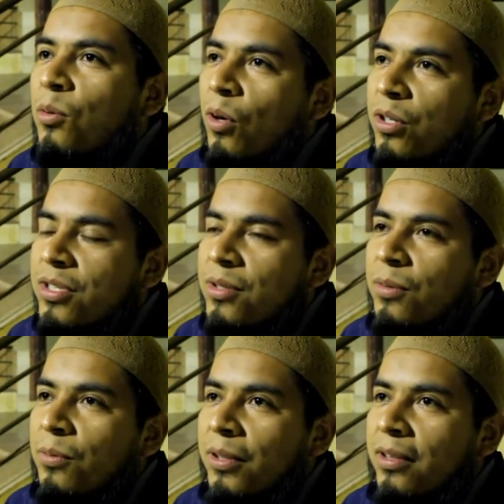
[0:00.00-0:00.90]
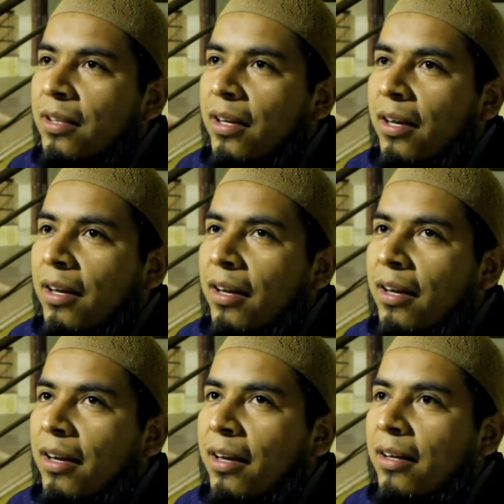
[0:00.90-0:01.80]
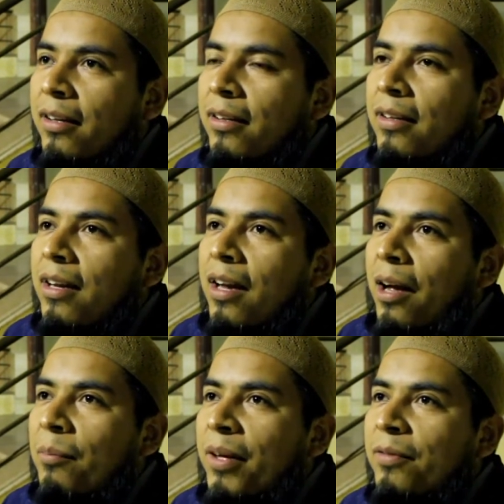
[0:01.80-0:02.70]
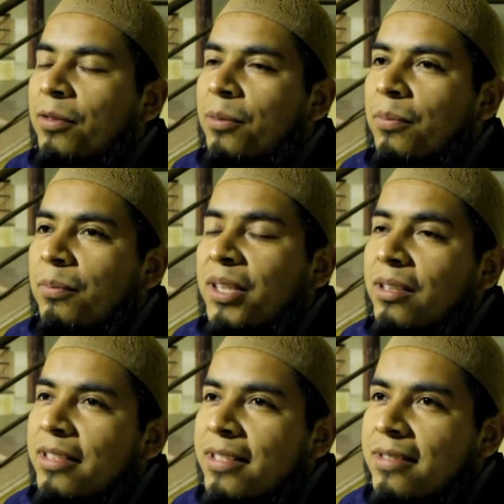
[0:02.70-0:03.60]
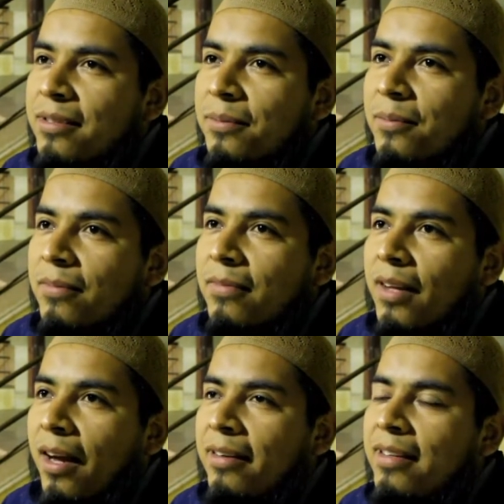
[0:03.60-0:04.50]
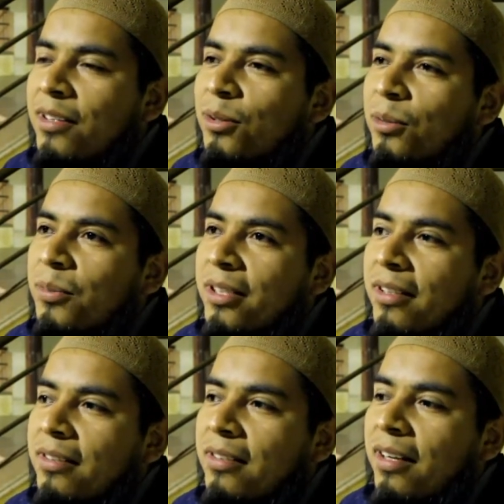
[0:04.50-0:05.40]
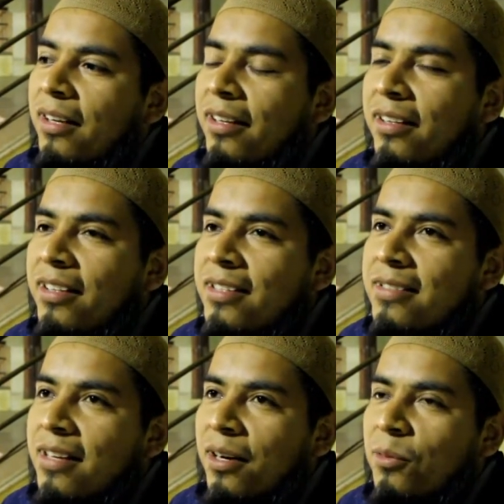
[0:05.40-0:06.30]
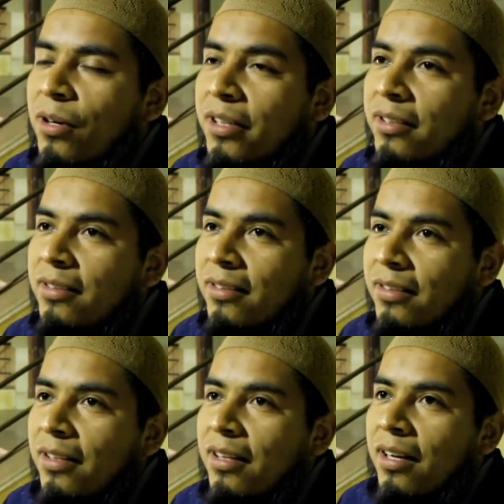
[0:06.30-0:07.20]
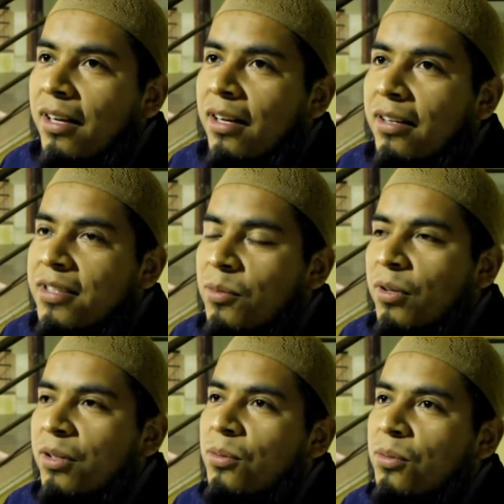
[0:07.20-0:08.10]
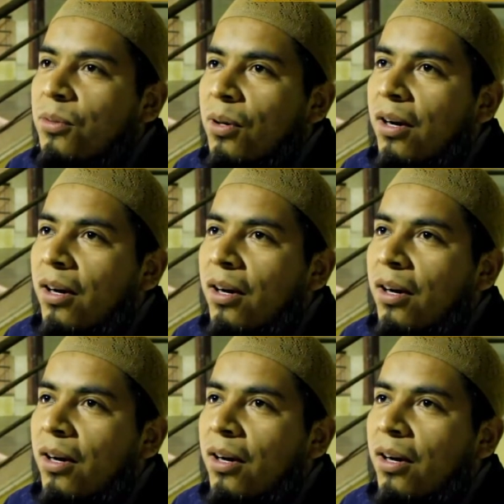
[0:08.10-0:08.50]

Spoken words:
works with a man from Middle East, and he told me that he needs someone who